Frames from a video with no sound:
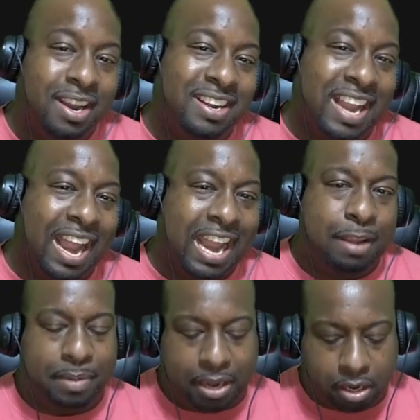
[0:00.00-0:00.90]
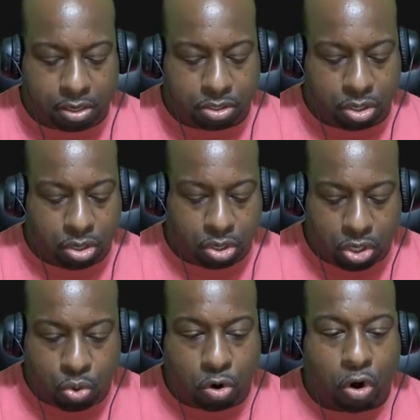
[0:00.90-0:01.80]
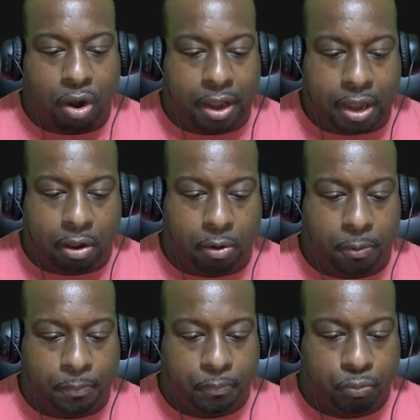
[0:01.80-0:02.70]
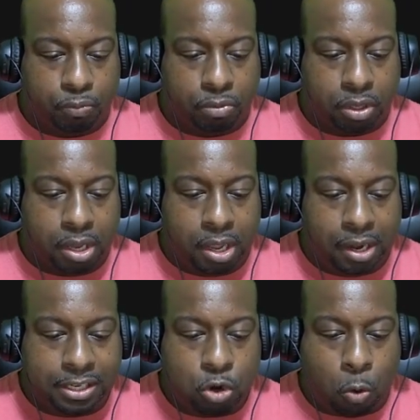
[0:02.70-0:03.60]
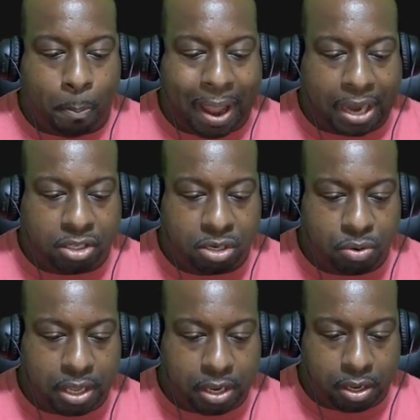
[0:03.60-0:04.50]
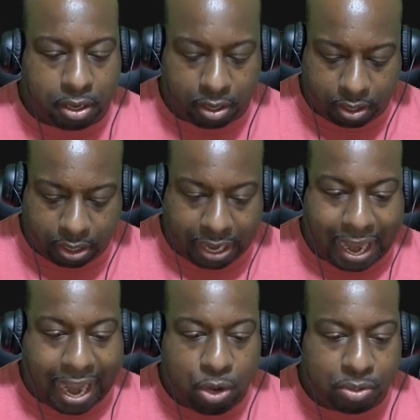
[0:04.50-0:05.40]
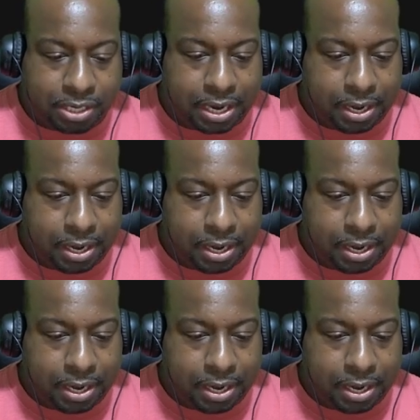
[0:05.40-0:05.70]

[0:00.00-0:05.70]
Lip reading: Name is URL. Let's go back to the AUT